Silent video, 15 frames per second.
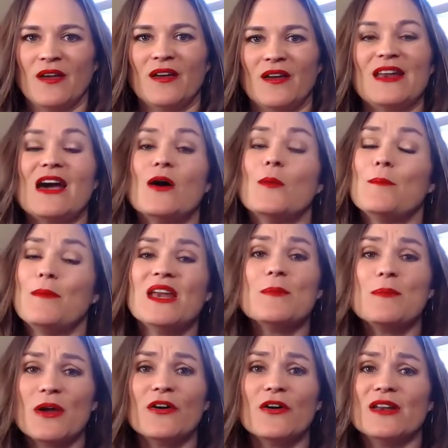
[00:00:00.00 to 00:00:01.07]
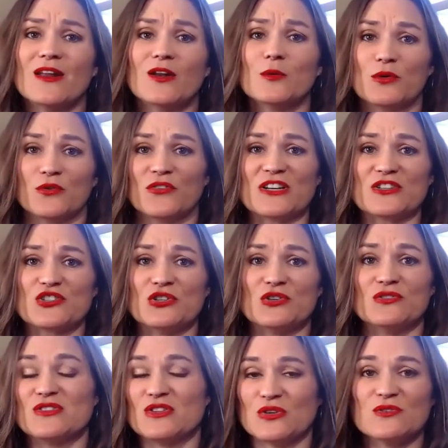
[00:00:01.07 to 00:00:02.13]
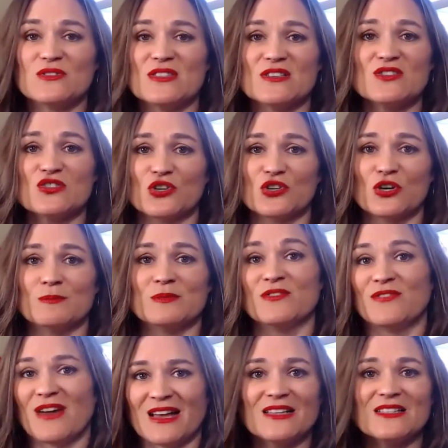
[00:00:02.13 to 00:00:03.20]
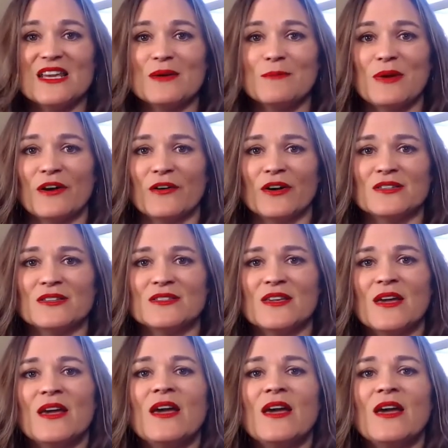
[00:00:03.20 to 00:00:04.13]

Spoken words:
Now, many perinatal professionals use this term to validate parents